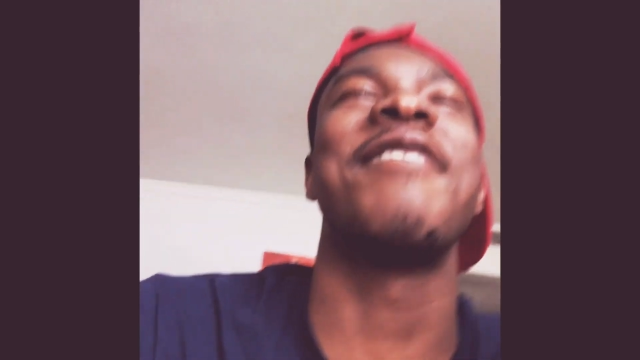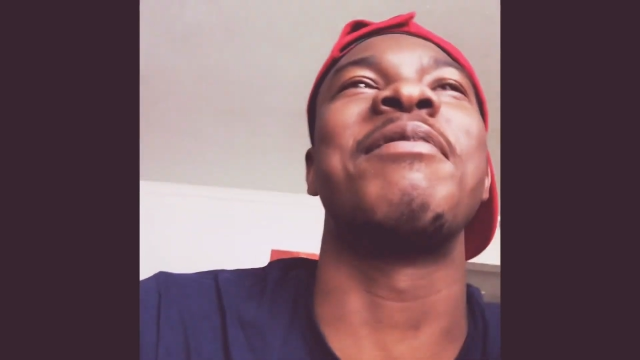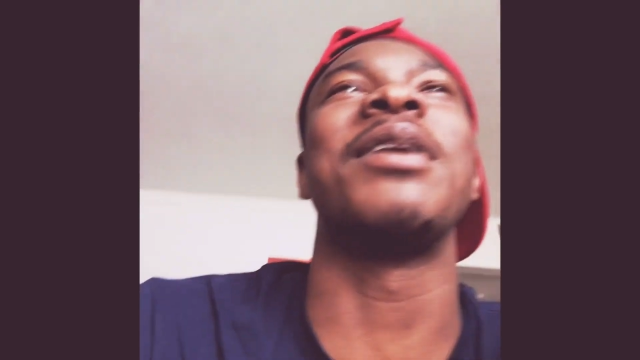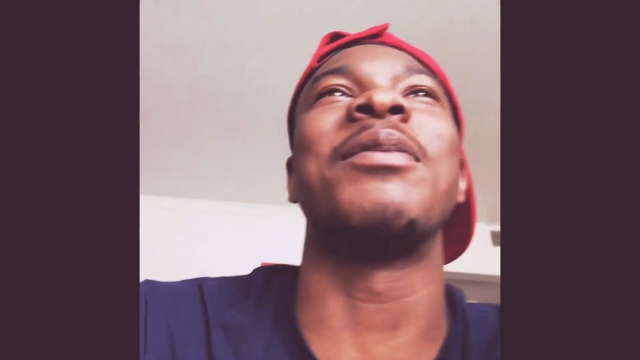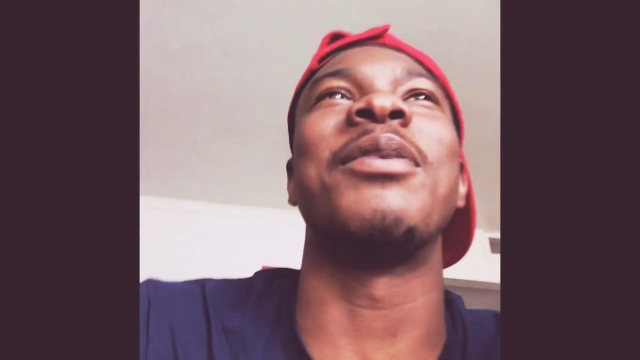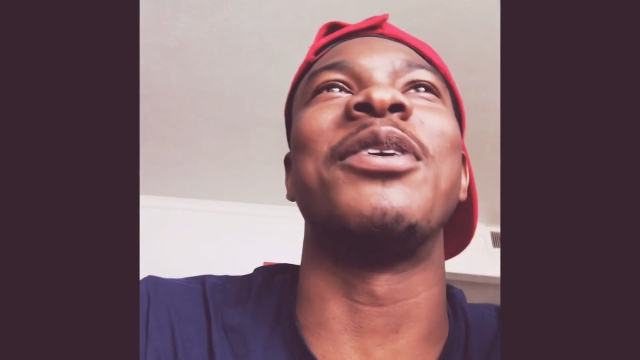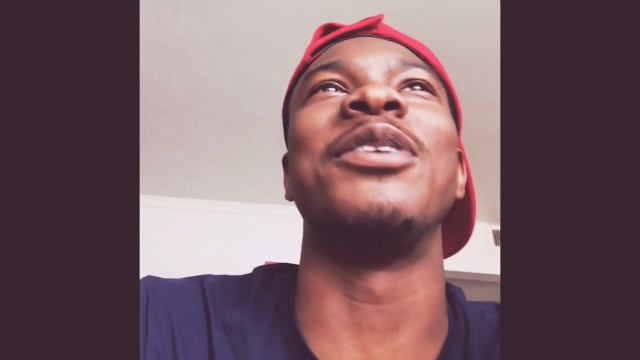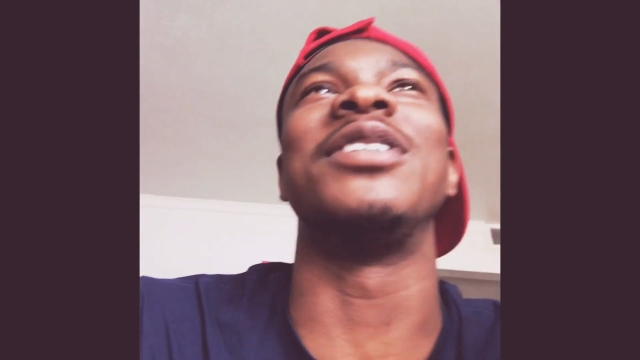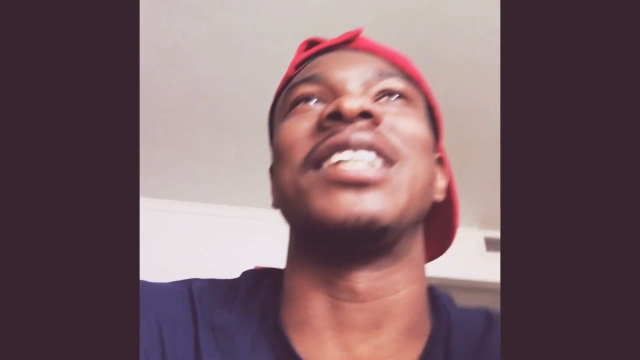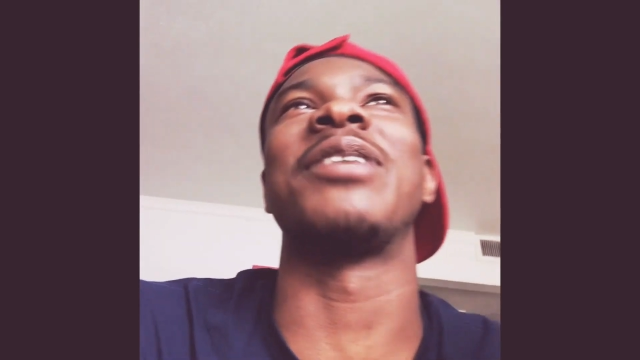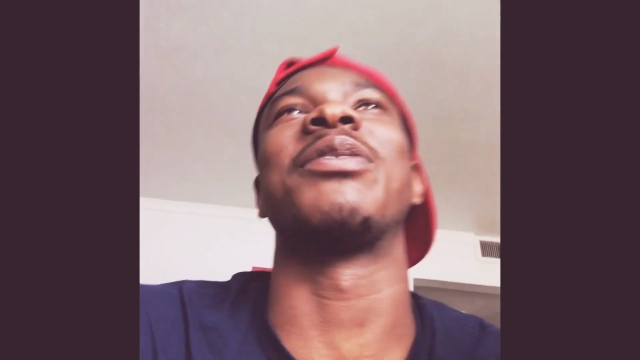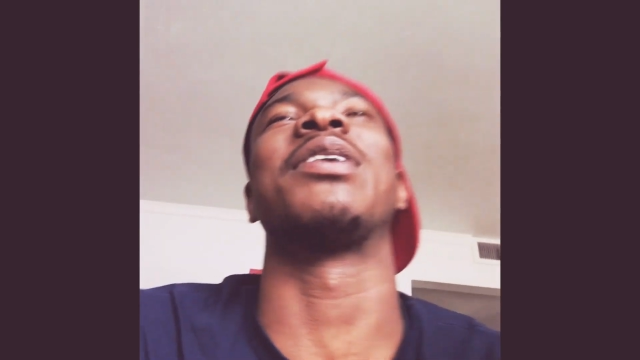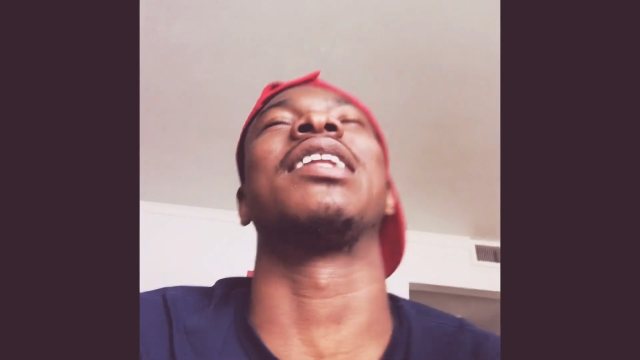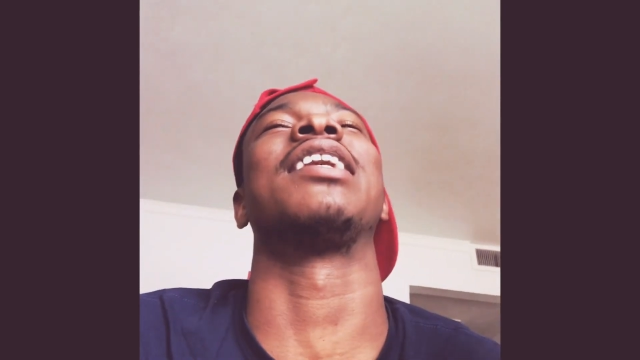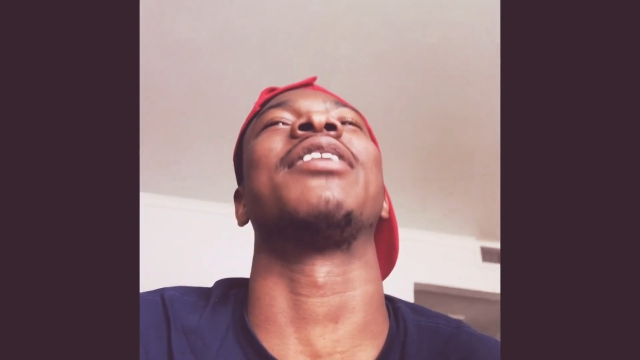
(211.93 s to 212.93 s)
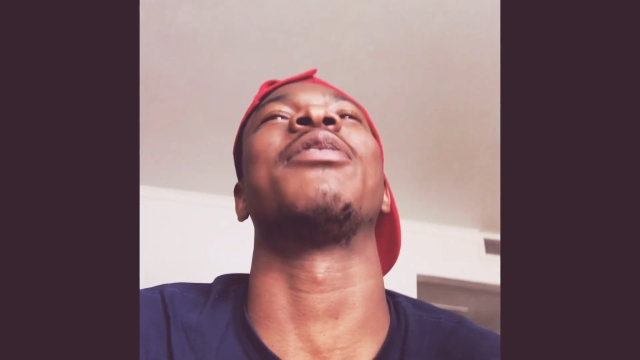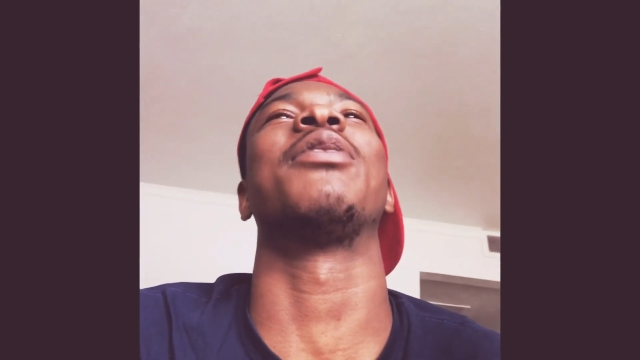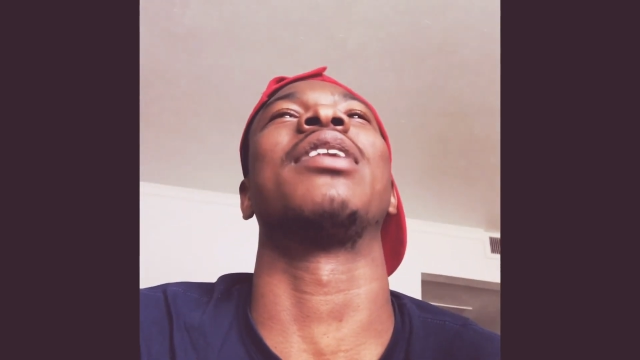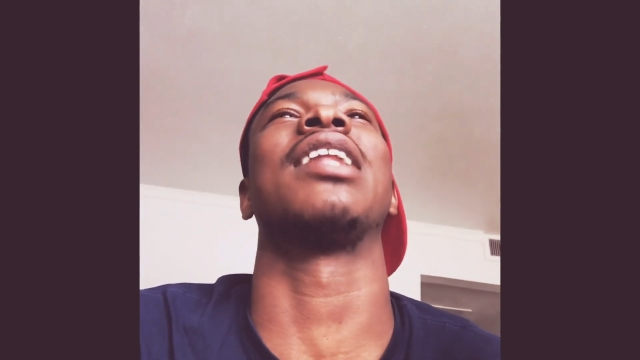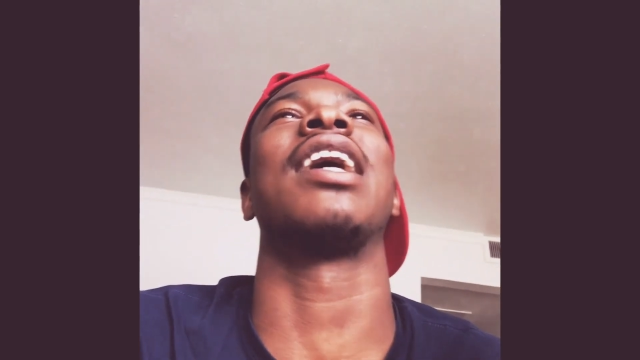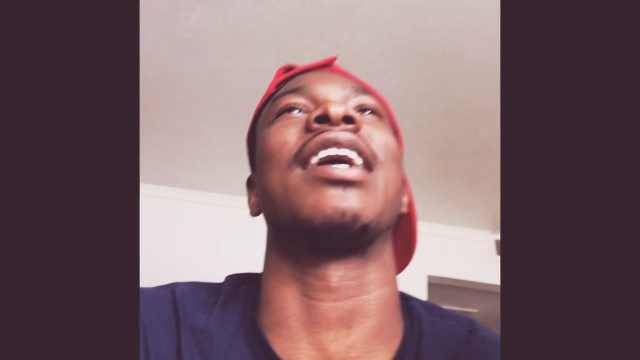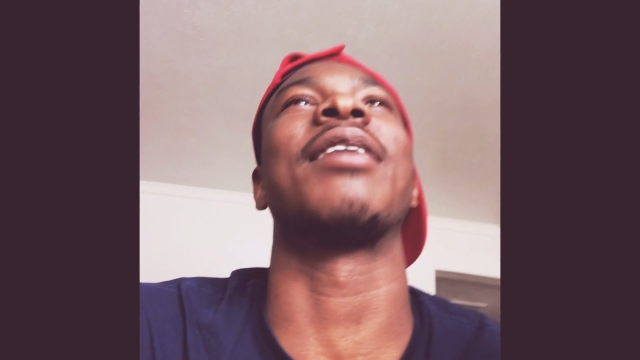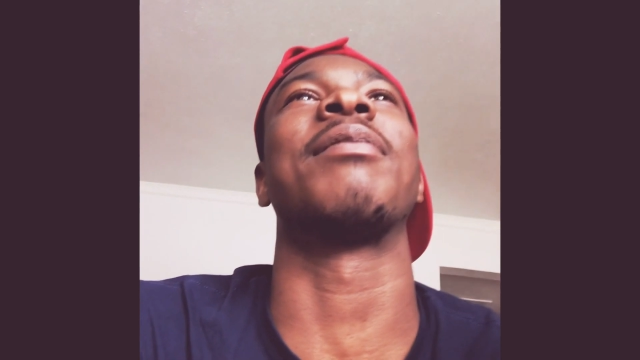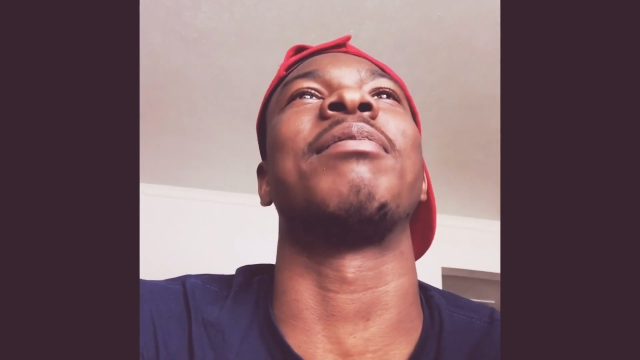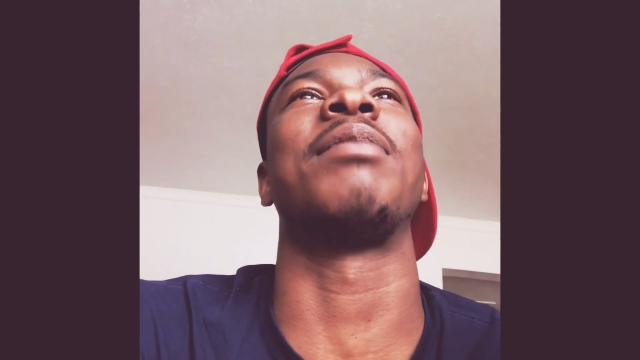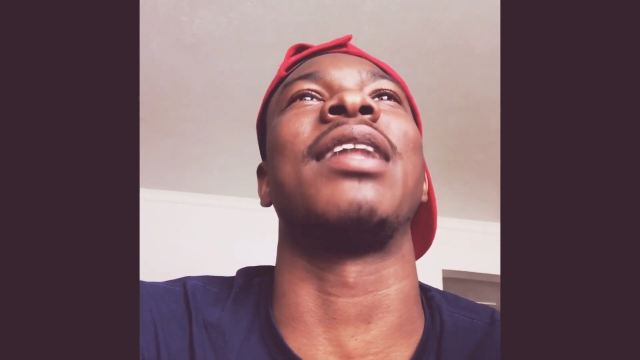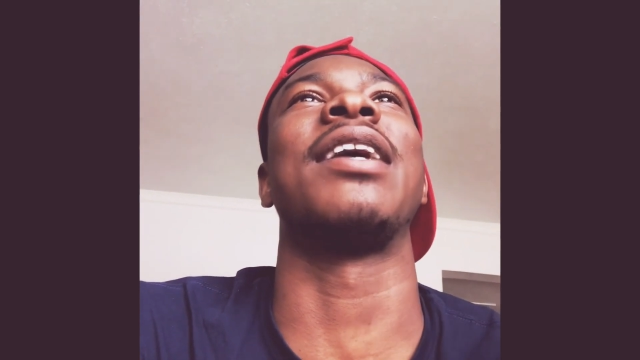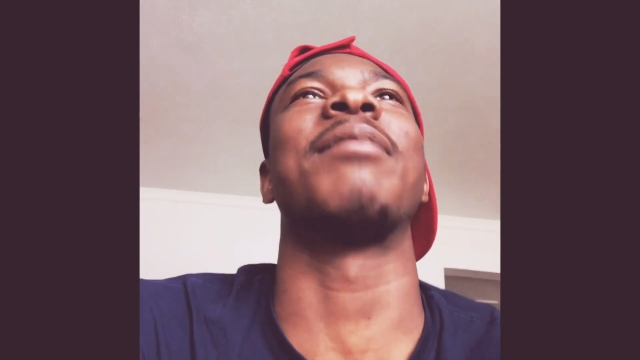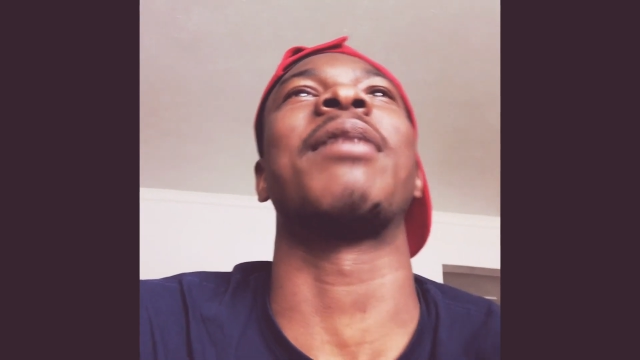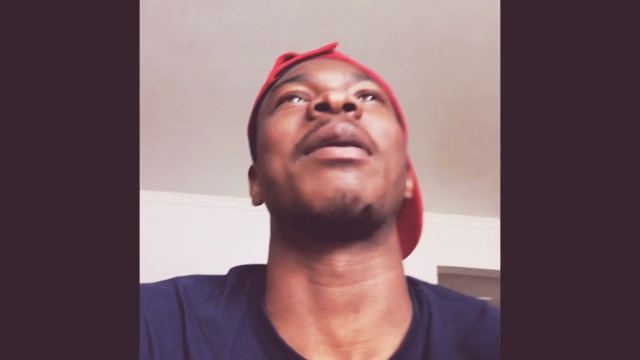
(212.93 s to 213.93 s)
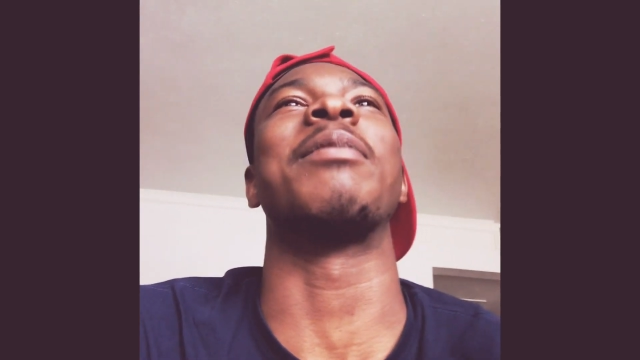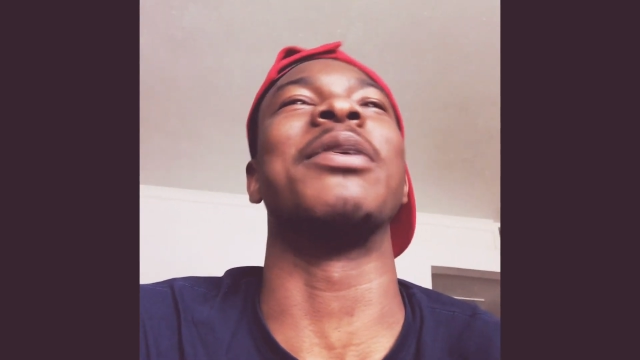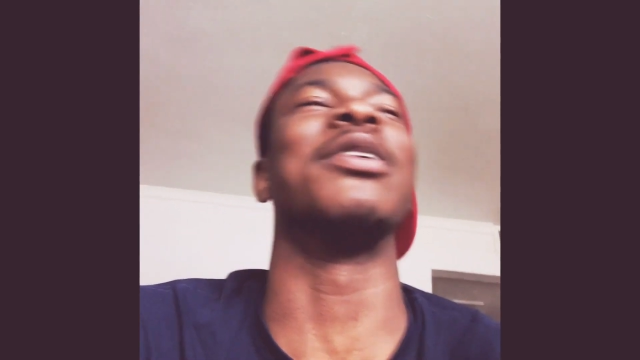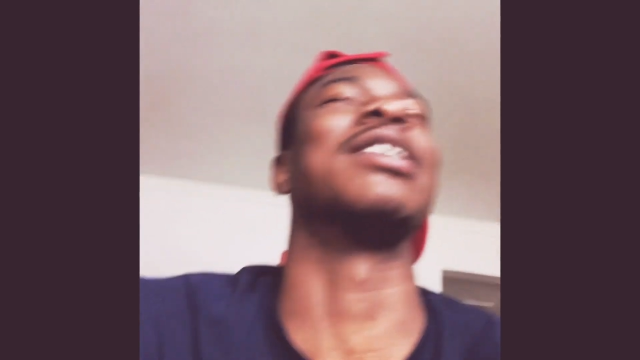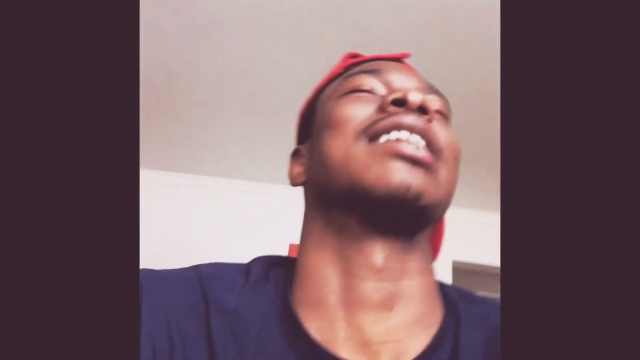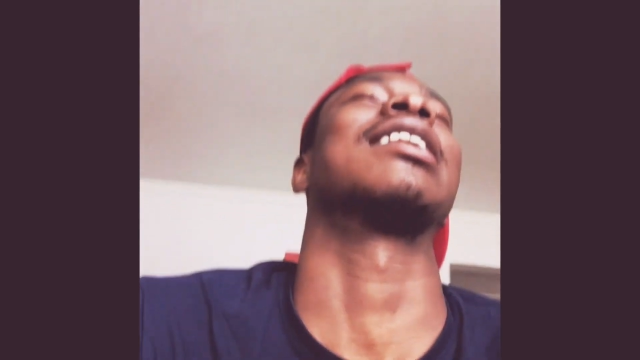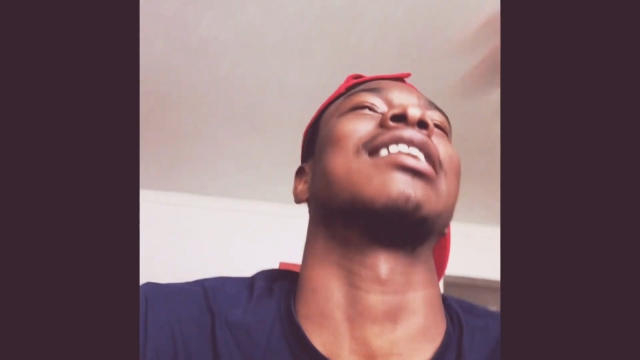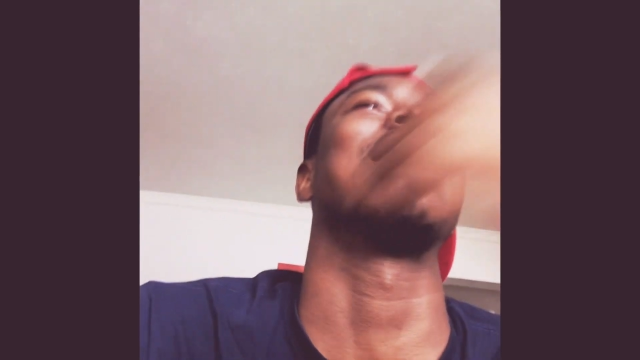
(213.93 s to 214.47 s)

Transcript: people who genuinely would like play my music,